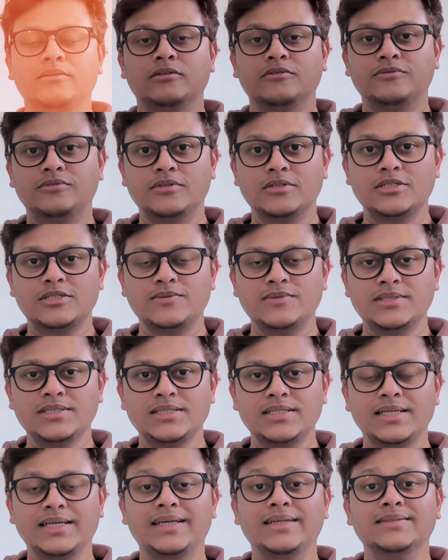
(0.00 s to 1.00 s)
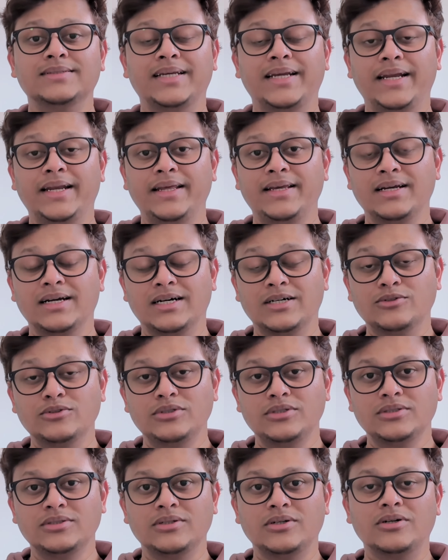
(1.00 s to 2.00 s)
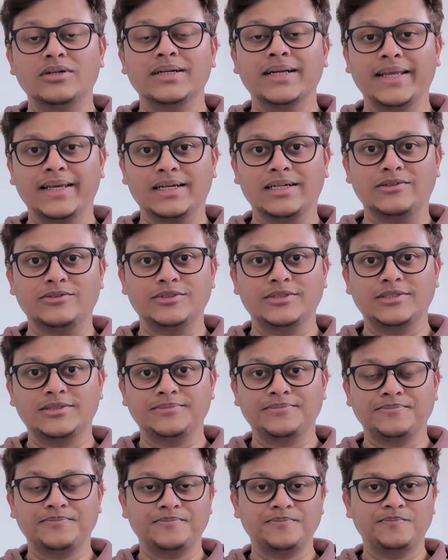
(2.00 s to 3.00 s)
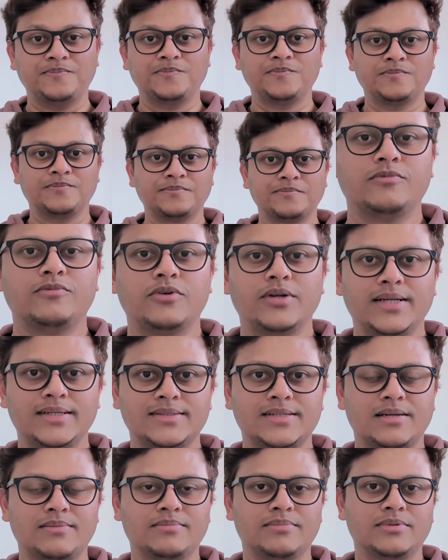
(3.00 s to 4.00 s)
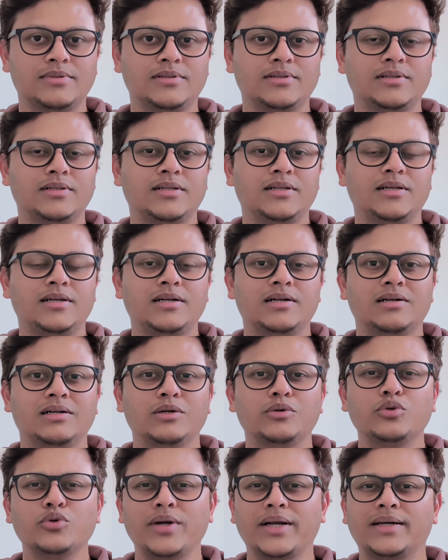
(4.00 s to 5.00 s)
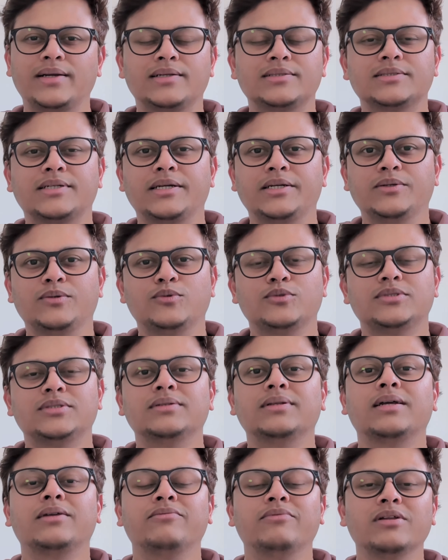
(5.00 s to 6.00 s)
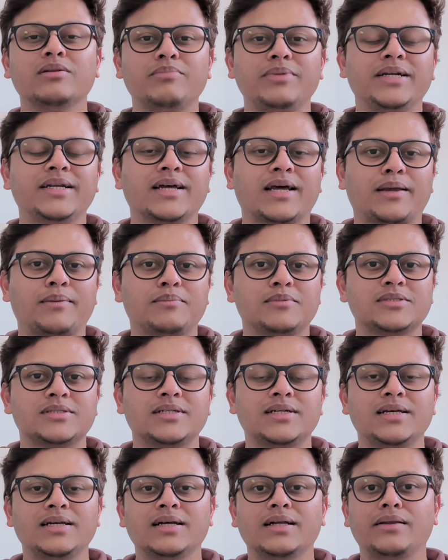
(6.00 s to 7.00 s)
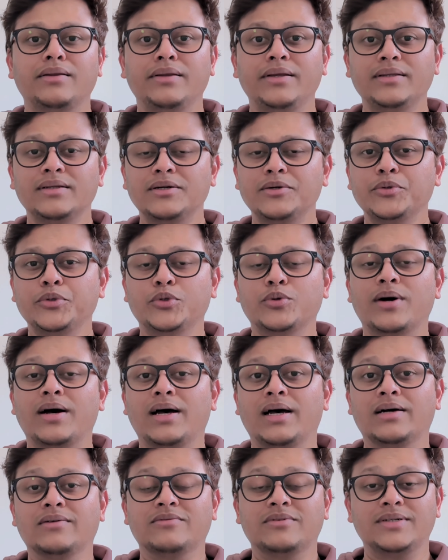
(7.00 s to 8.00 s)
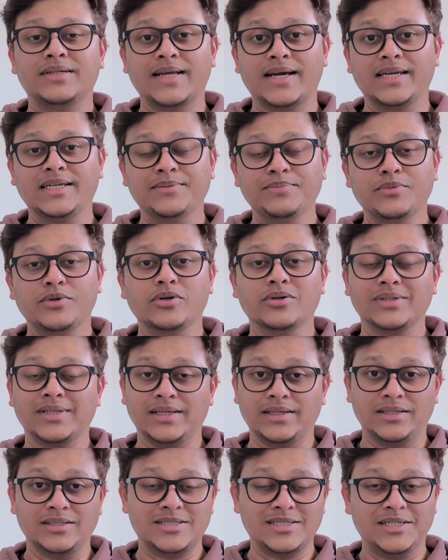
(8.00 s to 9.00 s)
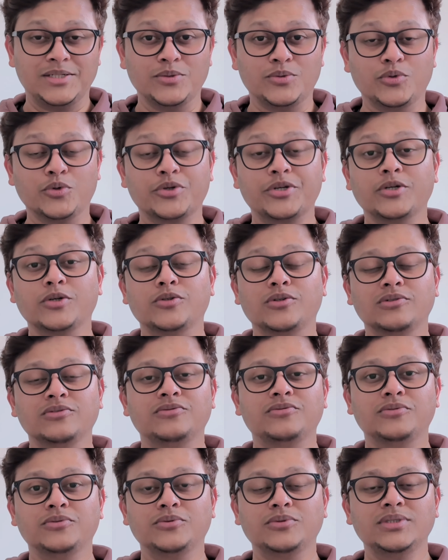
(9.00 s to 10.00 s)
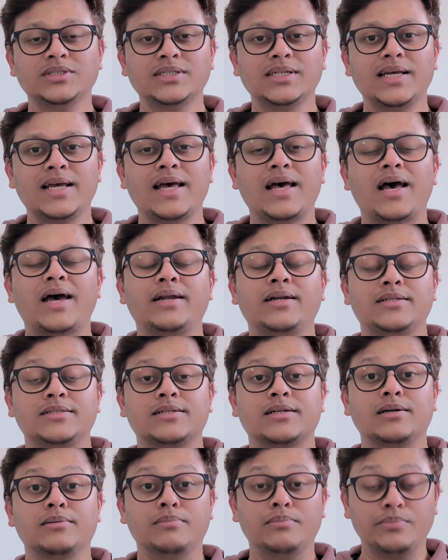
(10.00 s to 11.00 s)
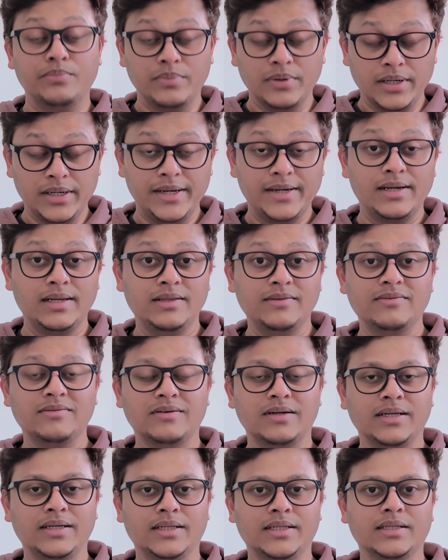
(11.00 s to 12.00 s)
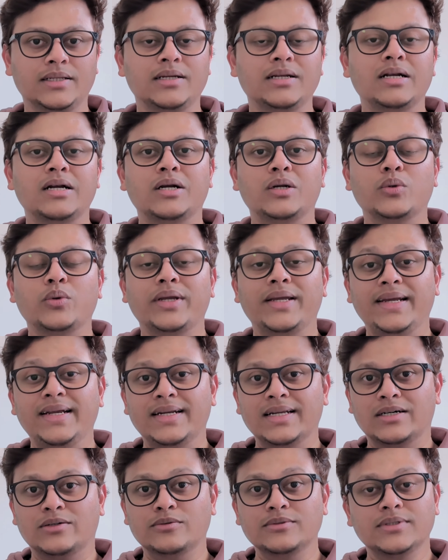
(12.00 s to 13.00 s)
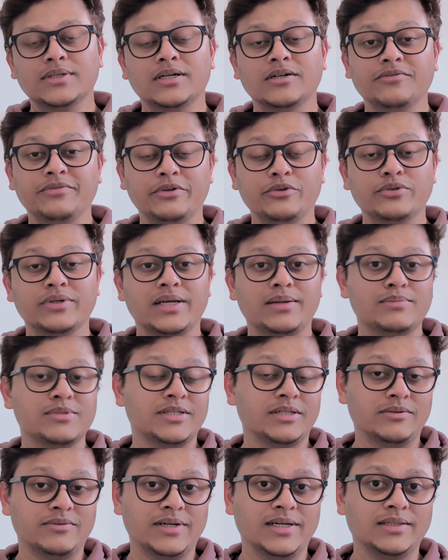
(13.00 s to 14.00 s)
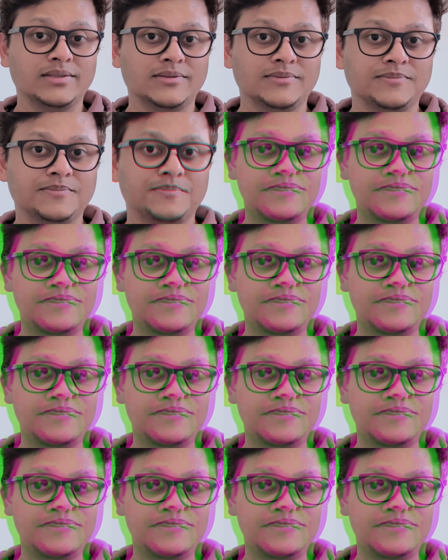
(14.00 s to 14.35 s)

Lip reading: The first one is eating out or takeouts. For example, due to hectic schedules, there will be times neither do you have time or energy to cook your own food, and it's completely fine to eat out a few times in a while.